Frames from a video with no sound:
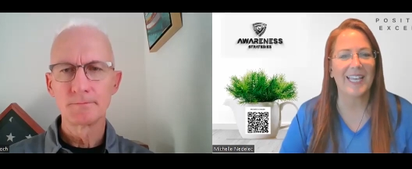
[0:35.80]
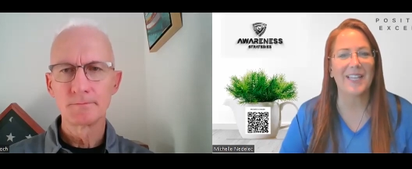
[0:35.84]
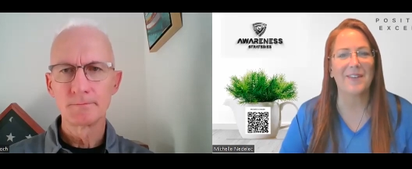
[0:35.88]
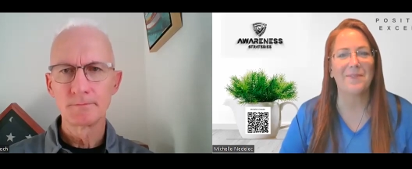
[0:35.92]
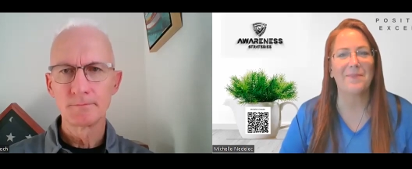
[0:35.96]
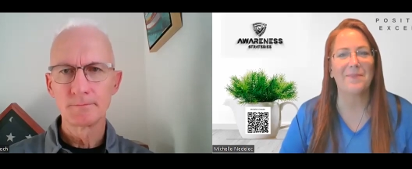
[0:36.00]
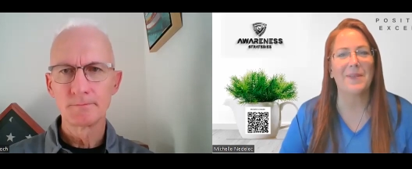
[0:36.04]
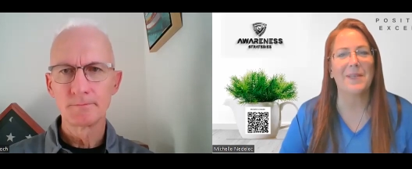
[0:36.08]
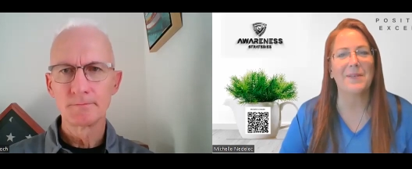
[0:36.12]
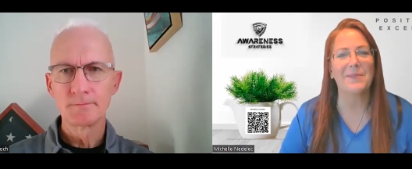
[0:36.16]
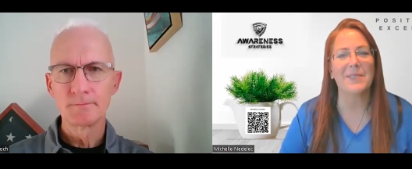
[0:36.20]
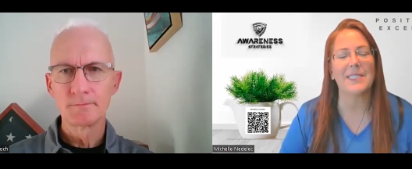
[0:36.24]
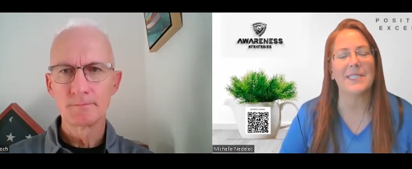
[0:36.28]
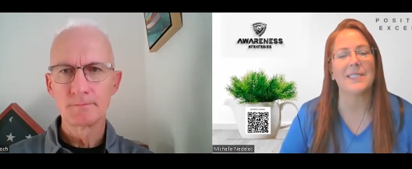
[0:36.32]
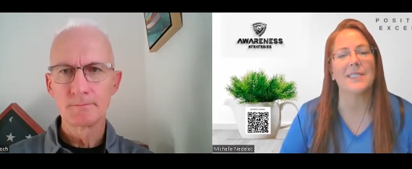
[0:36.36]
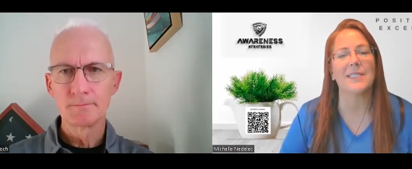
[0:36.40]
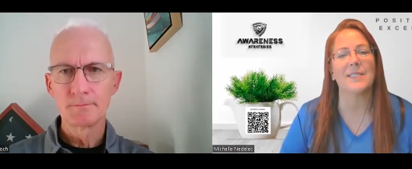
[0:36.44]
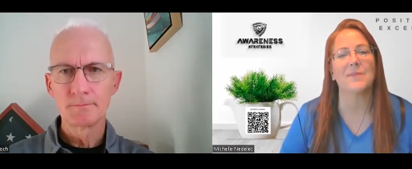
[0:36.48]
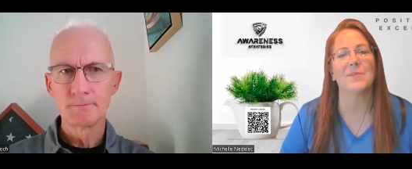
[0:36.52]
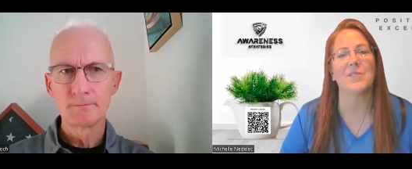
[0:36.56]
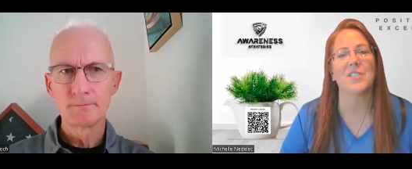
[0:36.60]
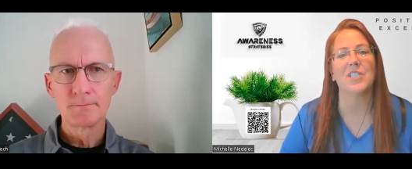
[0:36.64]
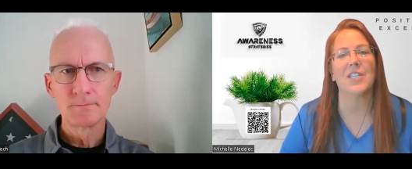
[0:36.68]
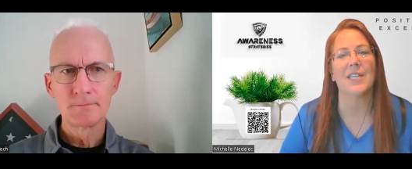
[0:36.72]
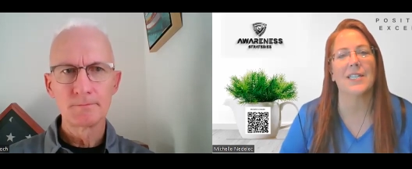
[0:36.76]
Speaker 1: Hey there, peeps. This
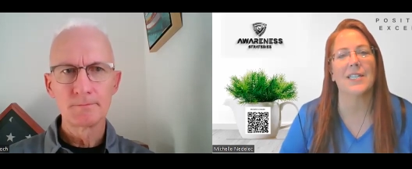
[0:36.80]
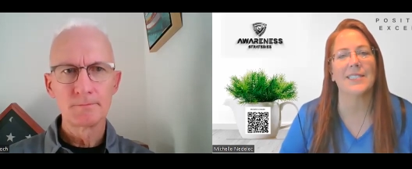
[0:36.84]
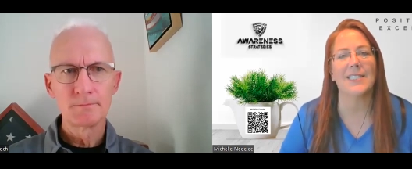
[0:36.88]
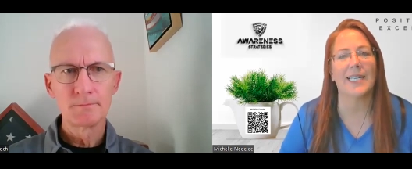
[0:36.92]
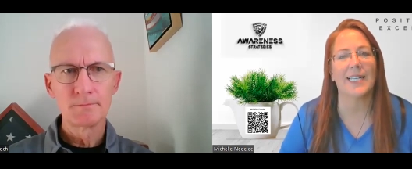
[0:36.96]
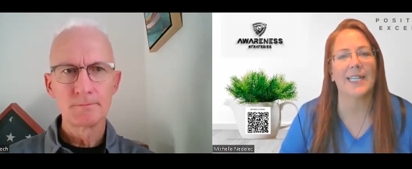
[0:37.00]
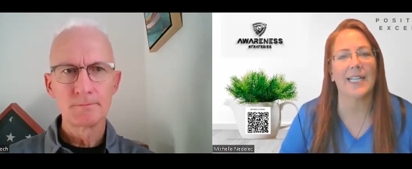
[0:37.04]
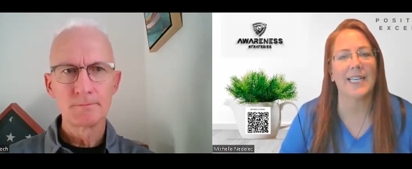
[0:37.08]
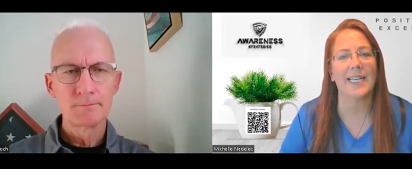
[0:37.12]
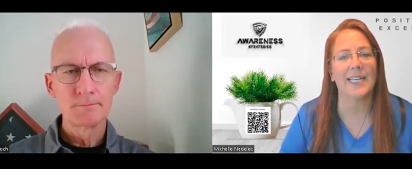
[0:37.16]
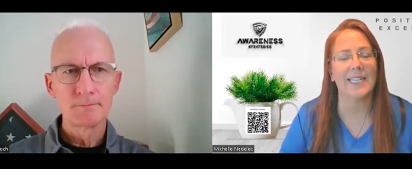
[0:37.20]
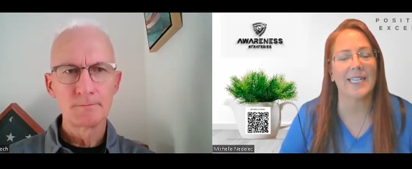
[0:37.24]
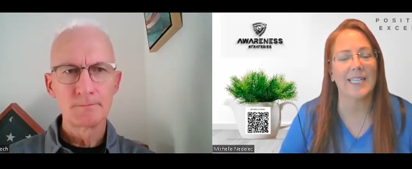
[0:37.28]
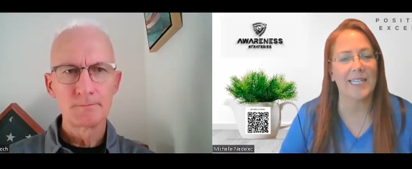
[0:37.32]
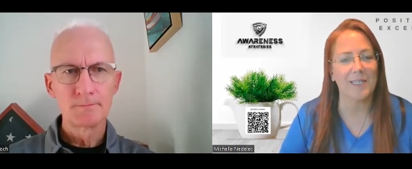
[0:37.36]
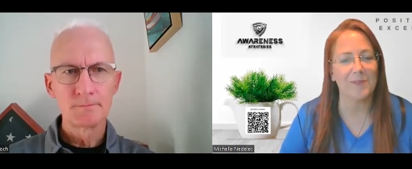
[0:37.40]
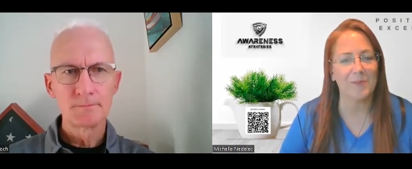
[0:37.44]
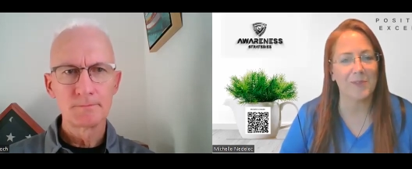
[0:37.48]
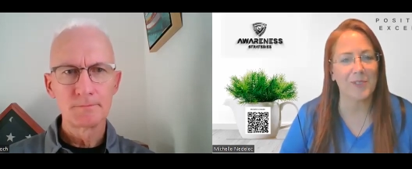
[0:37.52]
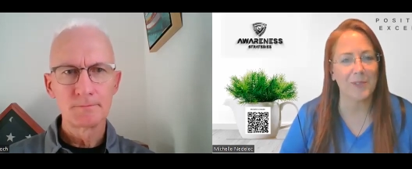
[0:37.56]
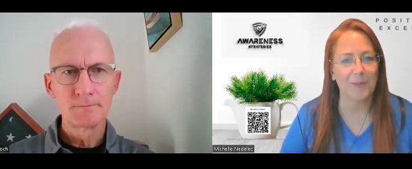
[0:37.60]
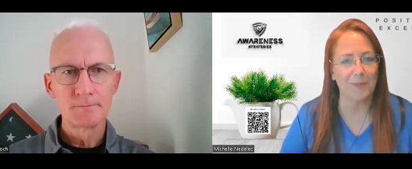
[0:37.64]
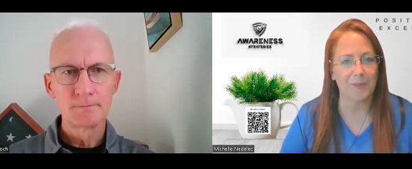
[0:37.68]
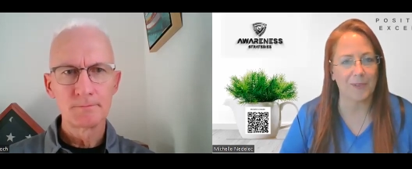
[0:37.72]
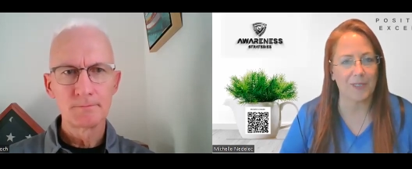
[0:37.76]
is Michelle Nedelec, and I'm
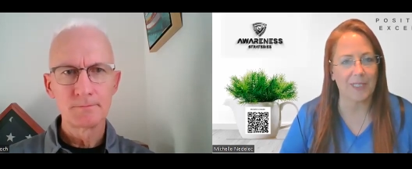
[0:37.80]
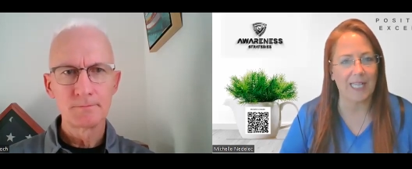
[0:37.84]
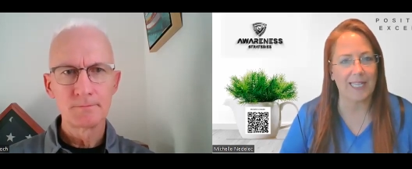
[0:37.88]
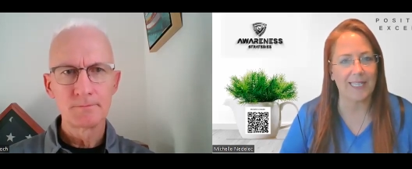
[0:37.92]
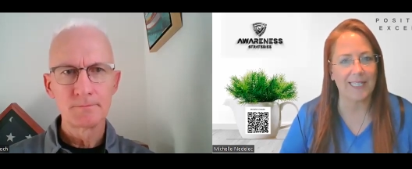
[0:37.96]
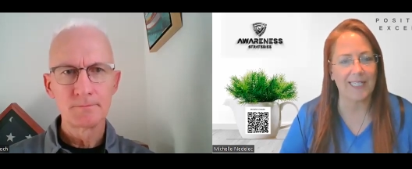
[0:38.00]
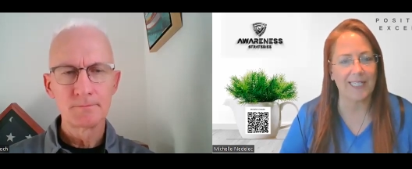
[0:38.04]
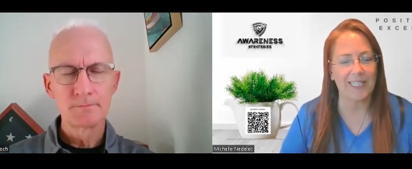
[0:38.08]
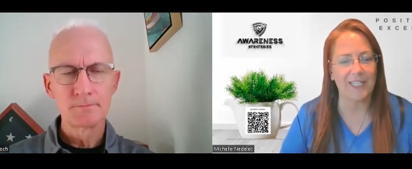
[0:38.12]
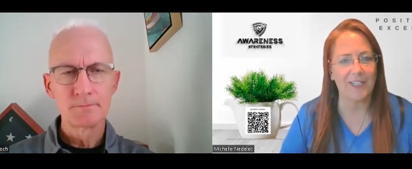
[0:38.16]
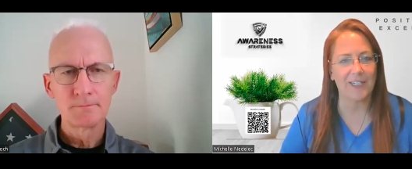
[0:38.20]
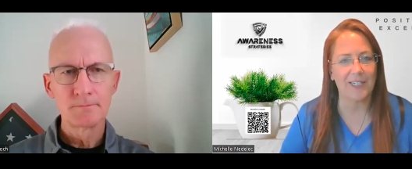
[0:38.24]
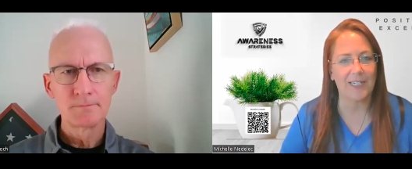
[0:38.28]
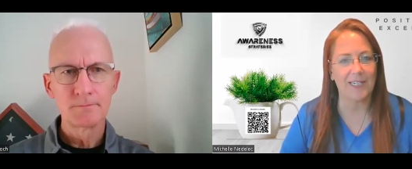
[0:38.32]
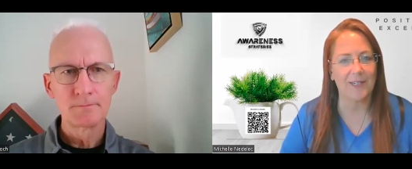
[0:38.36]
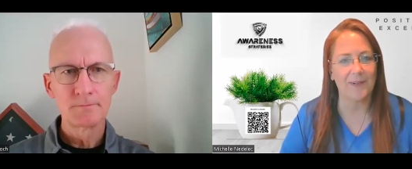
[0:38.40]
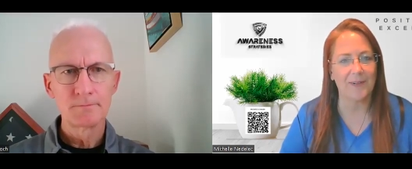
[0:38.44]
super glad that you're